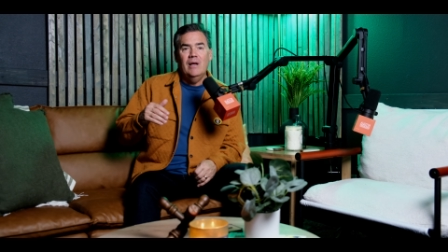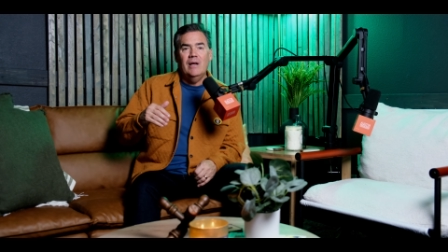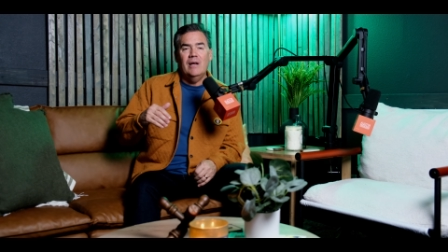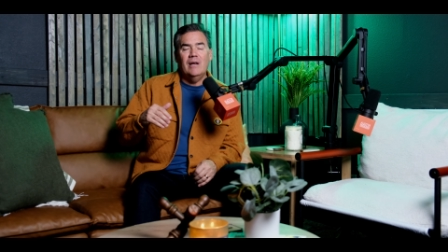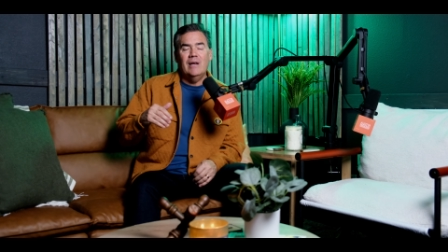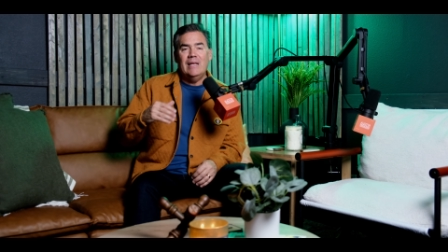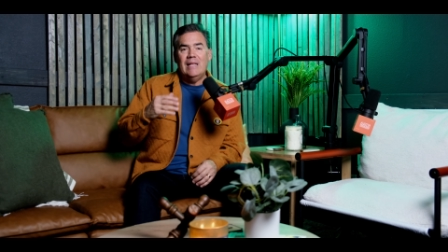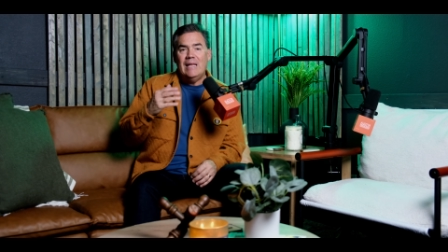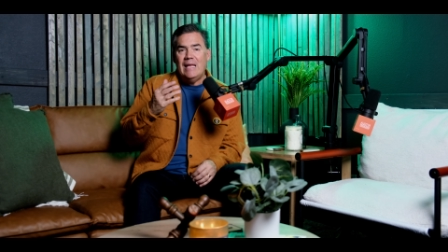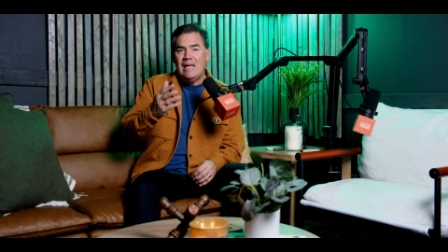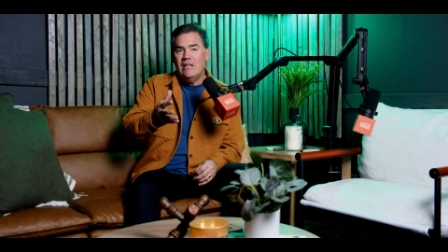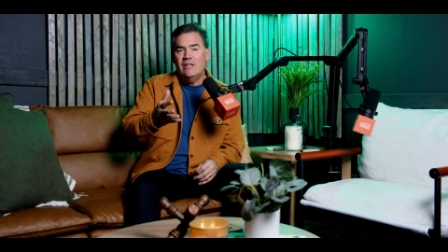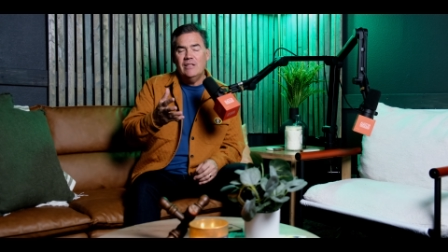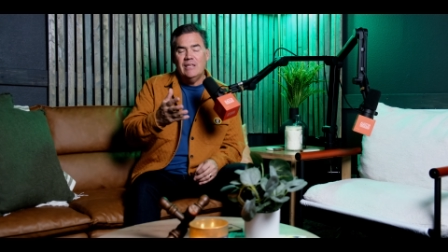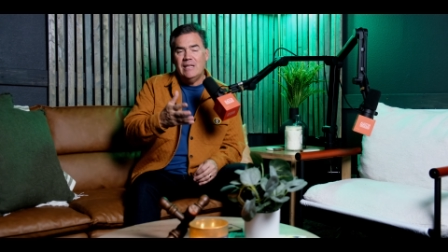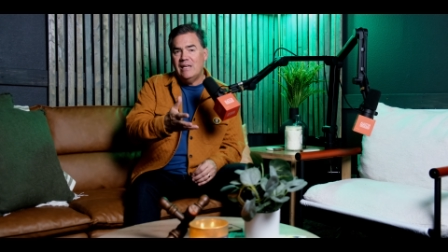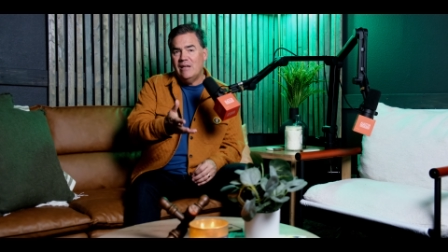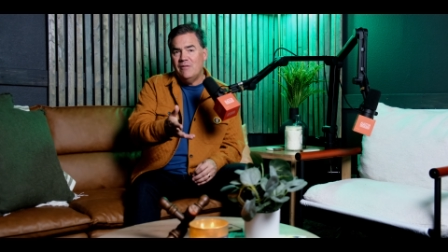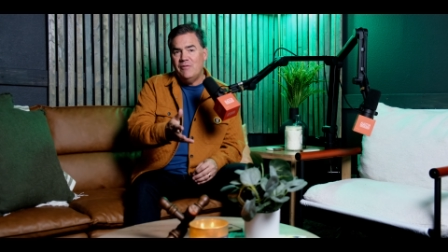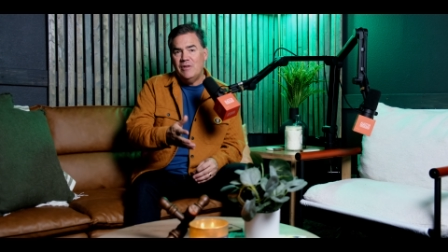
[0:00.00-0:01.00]
uh, in
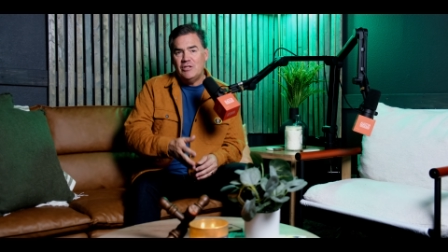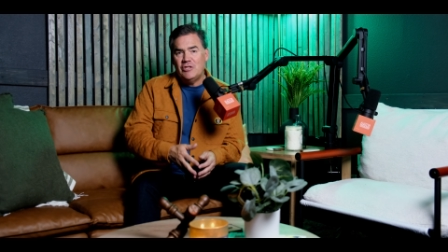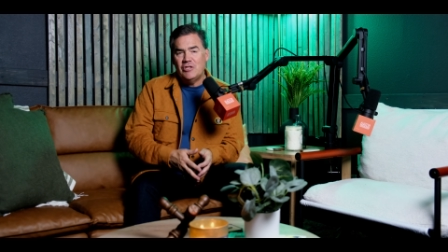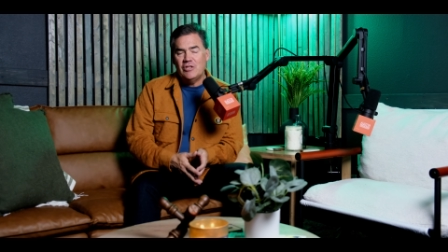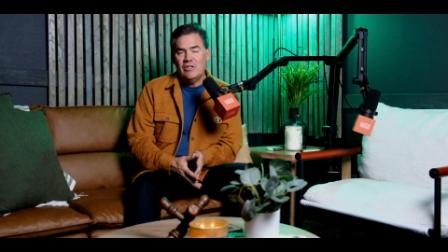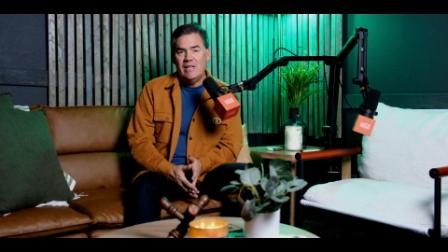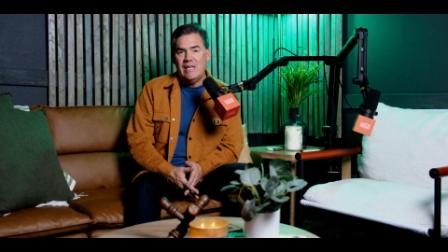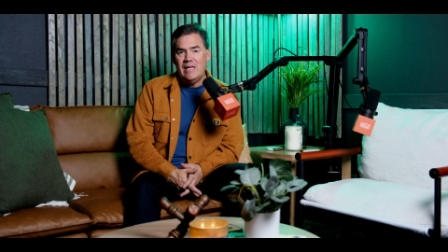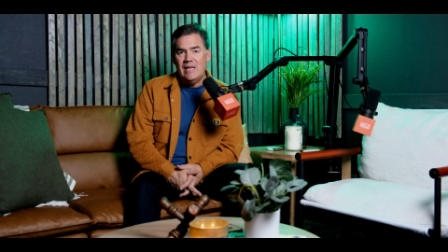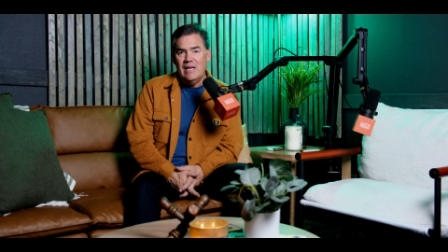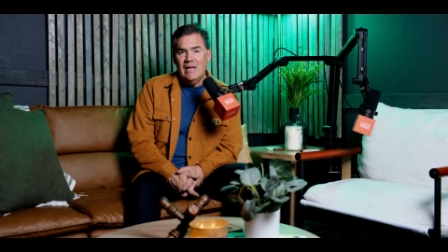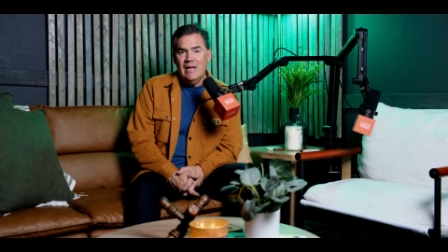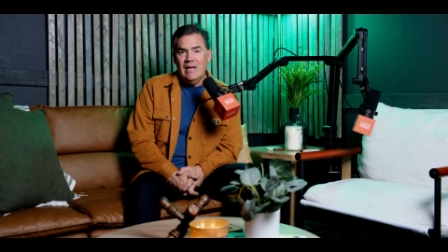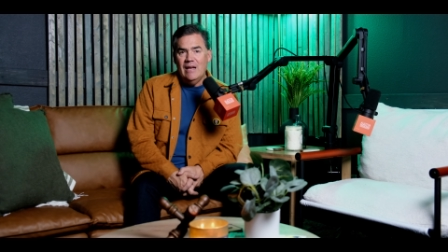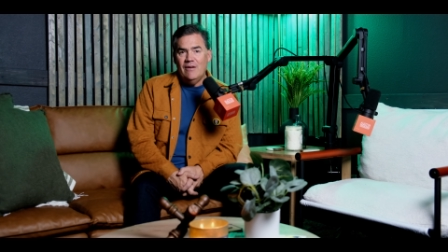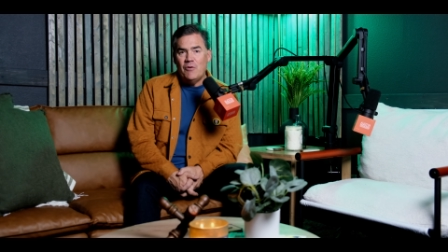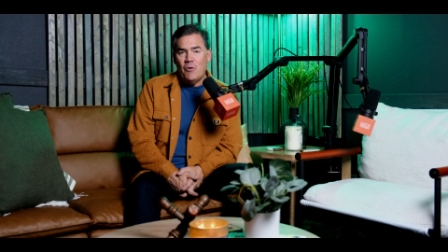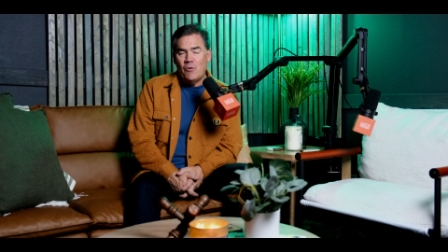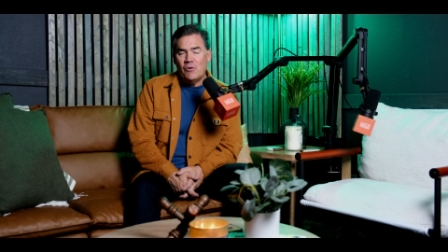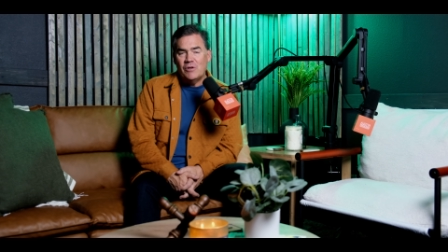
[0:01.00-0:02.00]
England, and eventually,
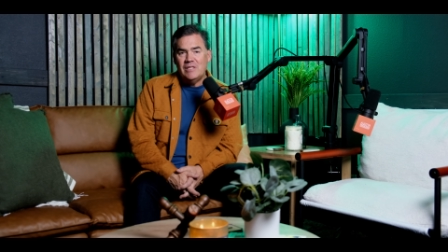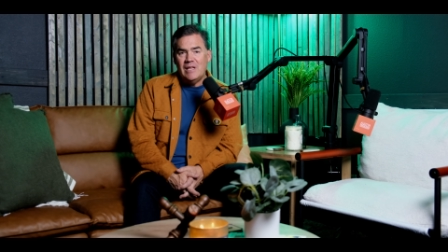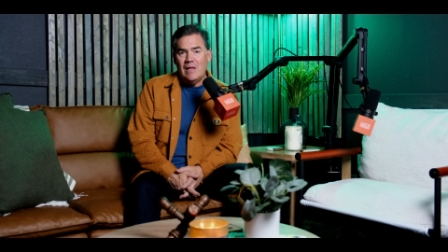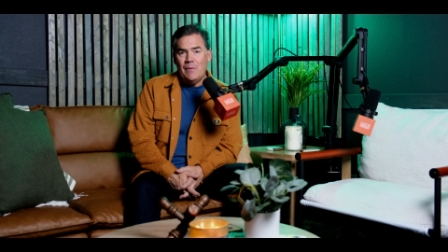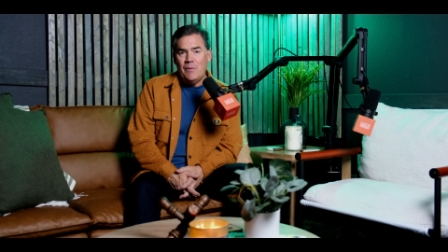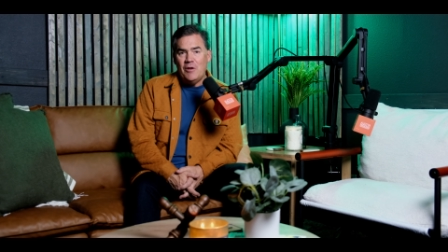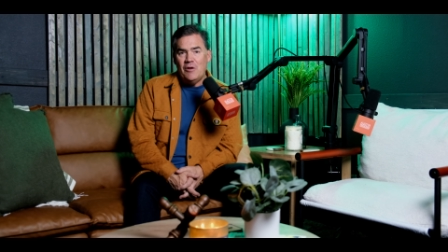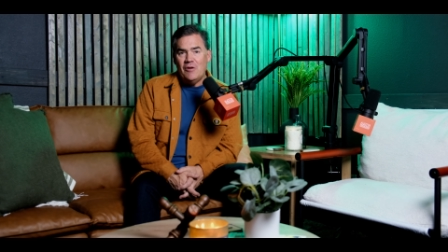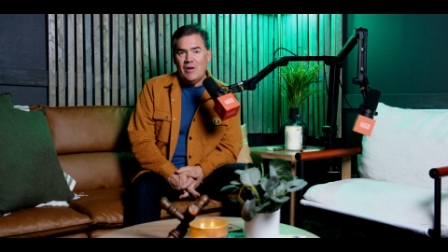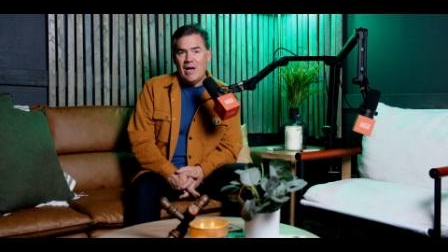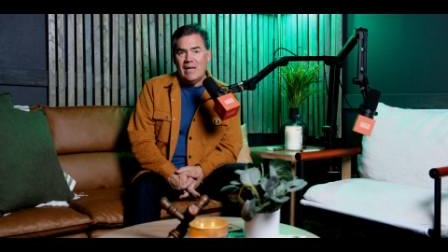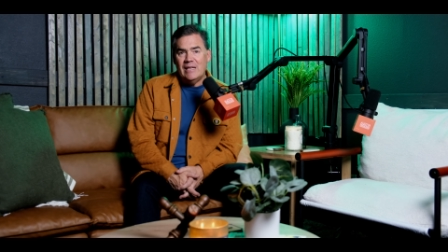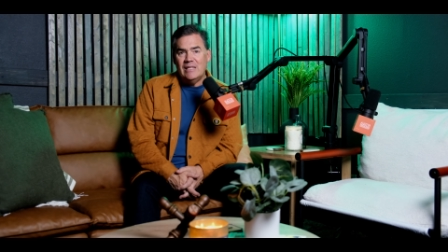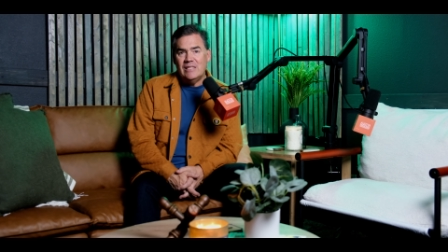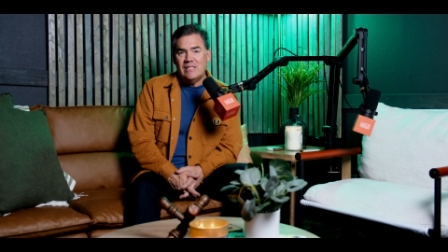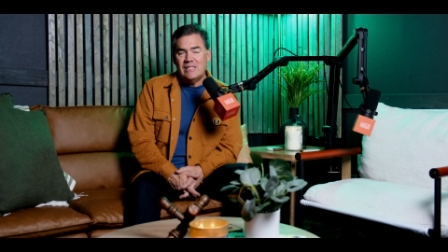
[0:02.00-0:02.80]
of course, in the United